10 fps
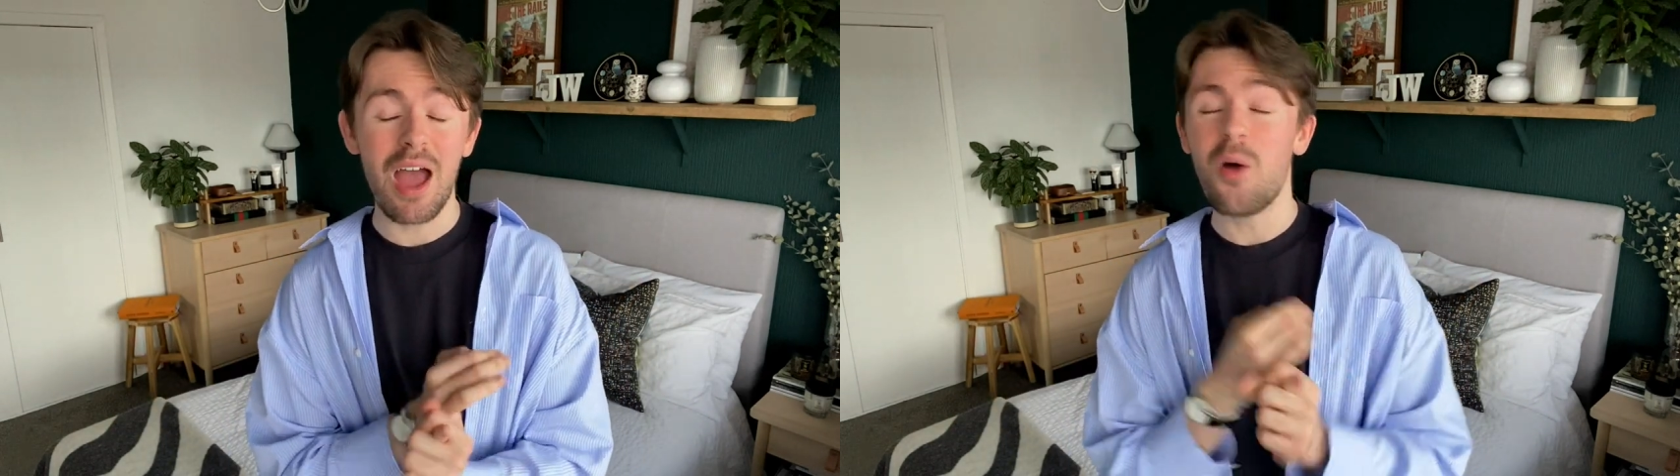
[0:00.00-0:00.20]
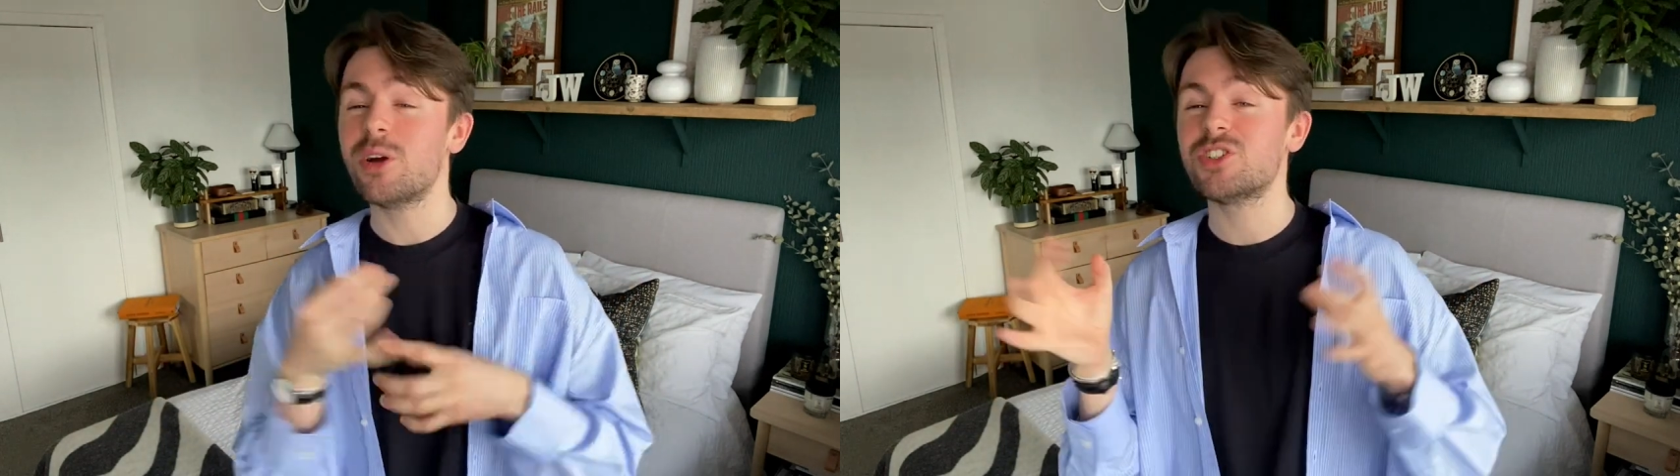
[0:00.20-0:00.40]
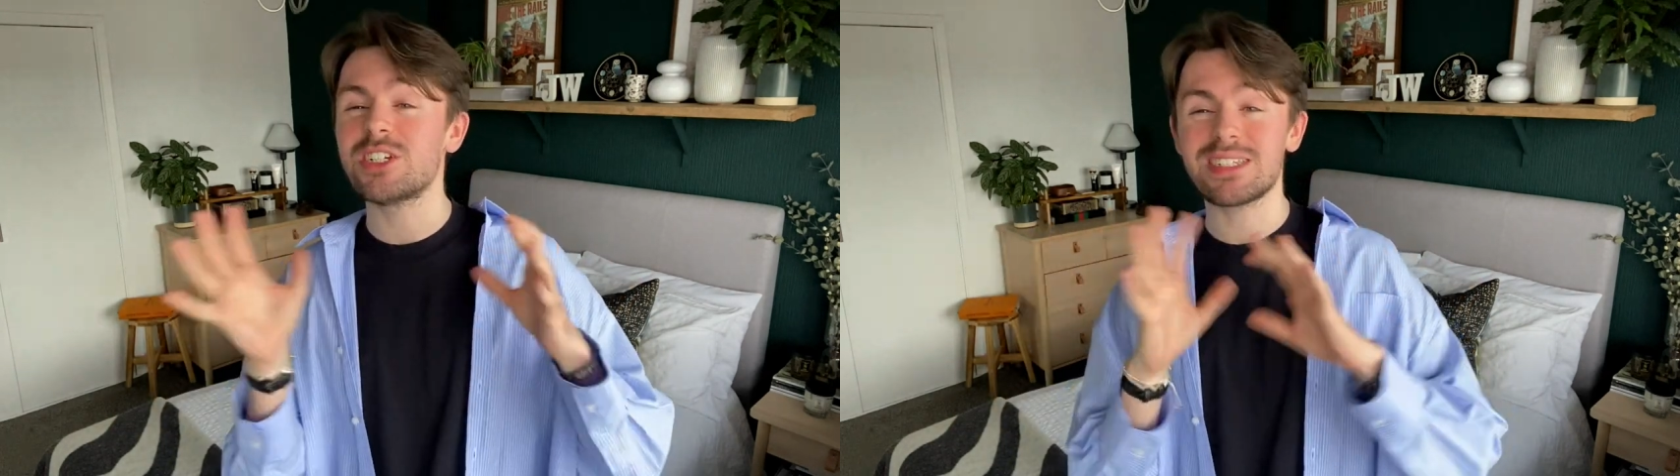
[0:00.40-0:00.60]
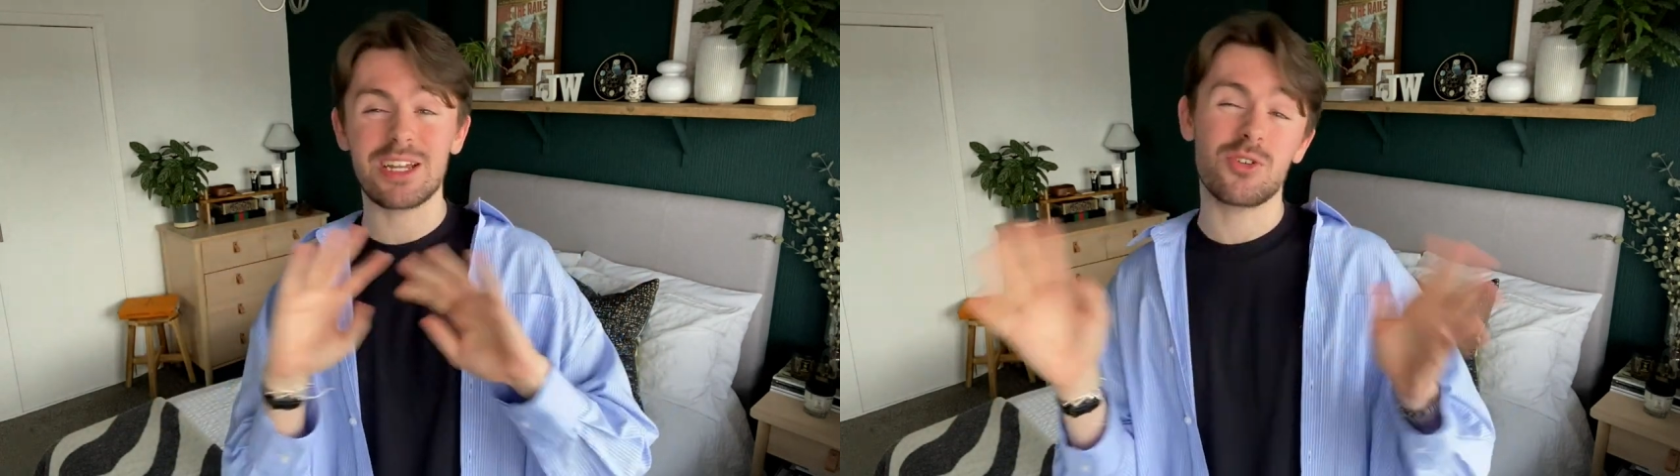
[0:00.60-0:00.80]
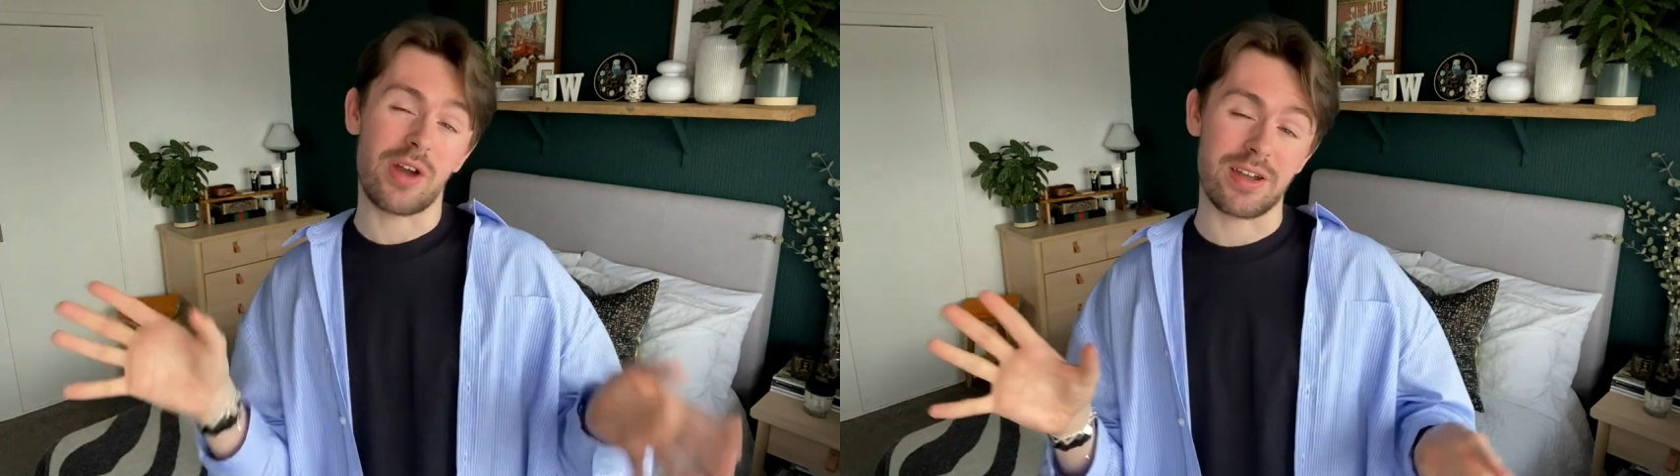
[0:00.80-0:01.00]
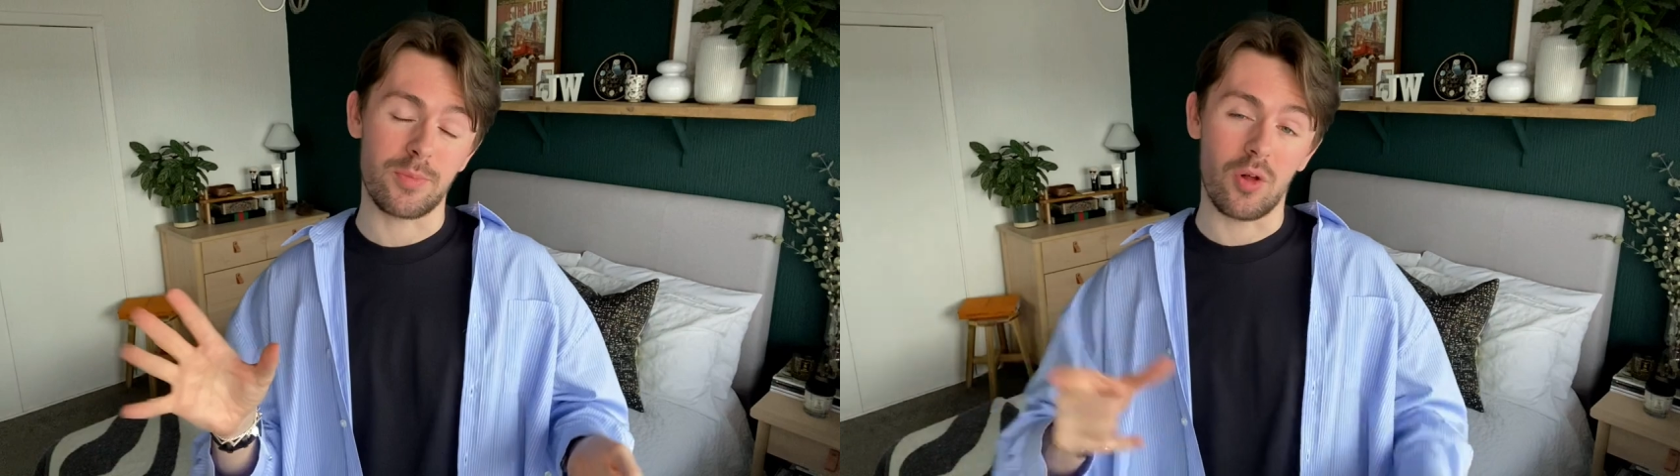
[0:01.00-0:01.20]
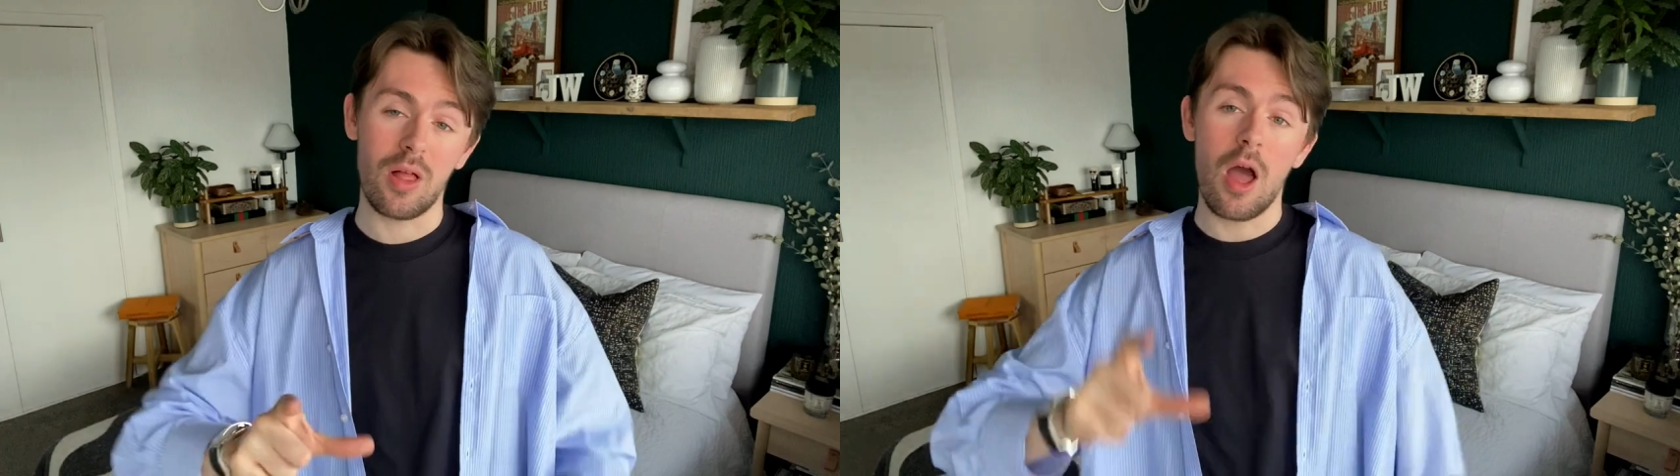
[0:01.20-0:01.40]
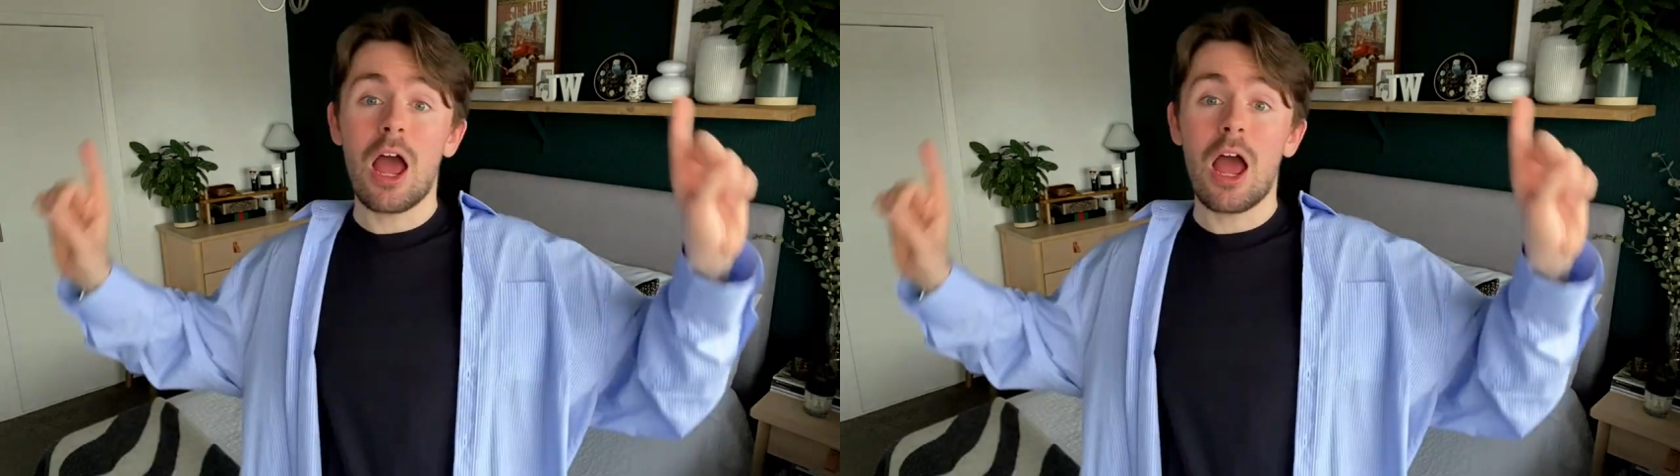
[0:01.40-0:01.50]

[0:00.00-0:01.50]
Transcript: which is incredible.